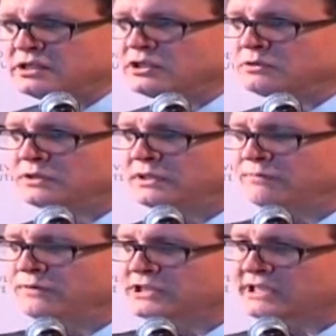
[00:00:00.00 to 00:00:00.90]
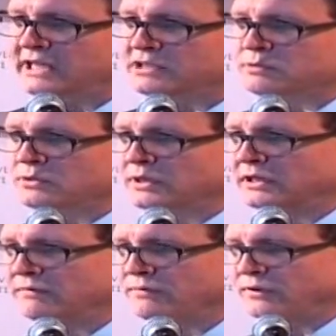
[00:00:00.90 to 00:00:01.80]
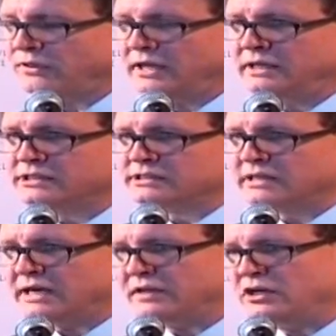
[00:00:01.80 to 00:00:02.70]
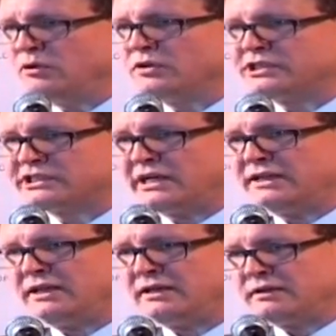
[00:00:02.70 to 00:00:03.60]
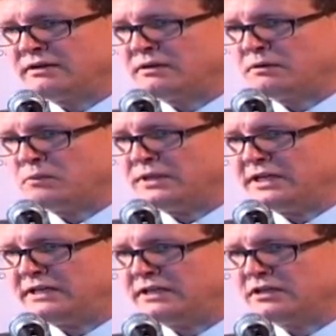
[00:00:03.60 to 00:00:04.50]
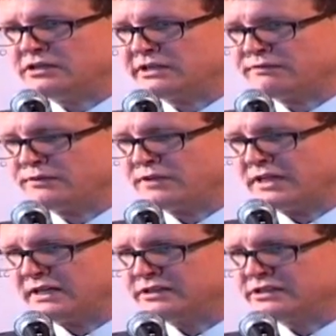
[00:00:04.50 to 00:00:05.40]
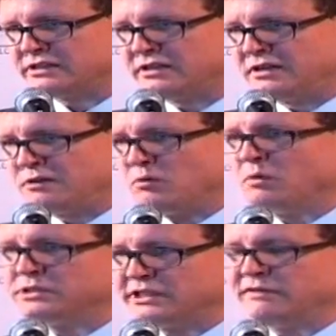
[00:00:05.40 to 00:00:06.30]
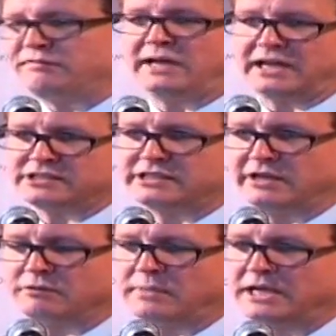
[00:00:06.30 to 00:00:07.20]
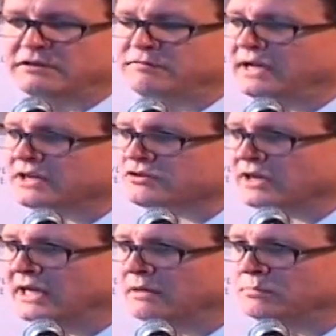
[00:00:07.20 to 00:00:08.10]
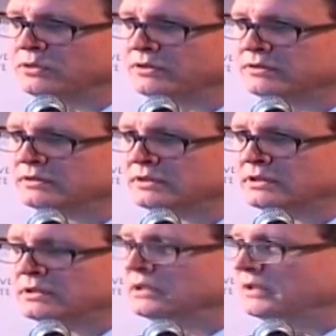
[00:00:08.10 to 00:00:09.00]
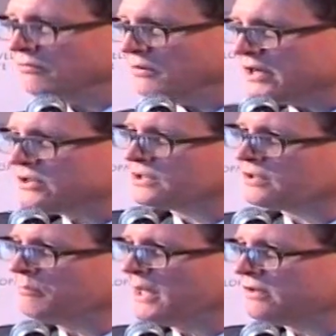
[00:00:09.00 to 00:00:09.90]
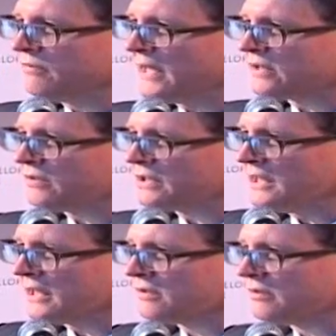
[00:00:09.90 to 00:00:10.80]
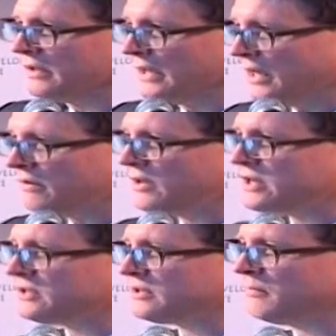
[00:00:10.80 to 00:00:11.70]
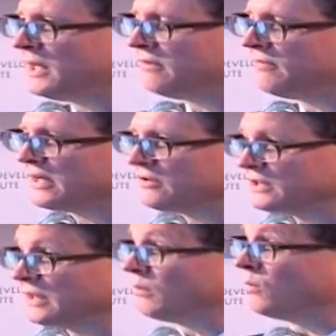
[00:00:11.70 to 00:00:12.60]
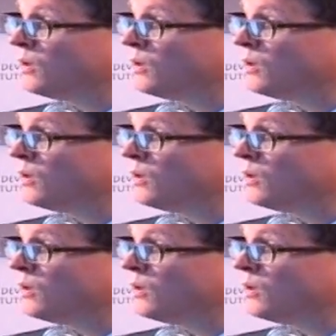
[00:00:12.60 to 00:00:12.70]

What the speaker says: So different states were doing different things, and then you could study, when they did those different things, what was the effect, say, on manufacturing output in the registered manufacturing sector and the unregistered manufacturing sector.